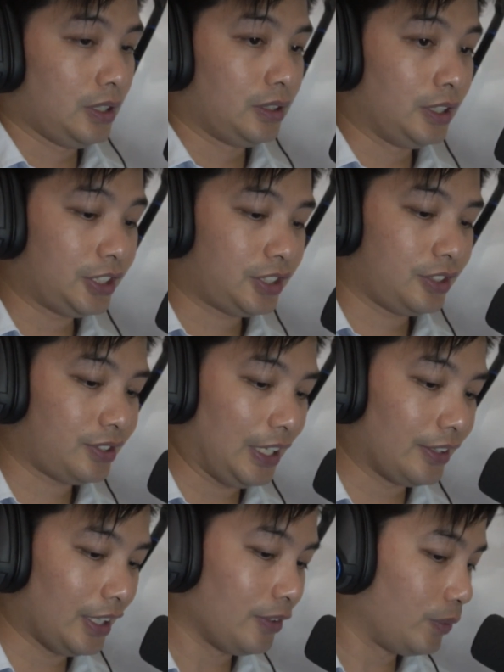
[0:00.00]
let's just
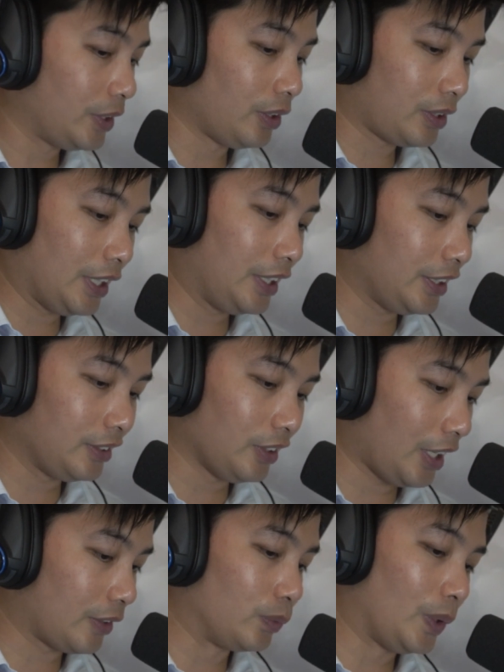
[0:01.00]
say that we're not getting
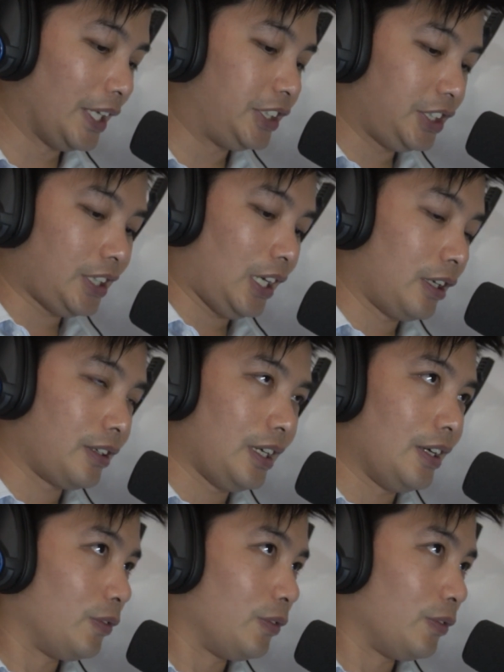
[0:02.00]
like raging current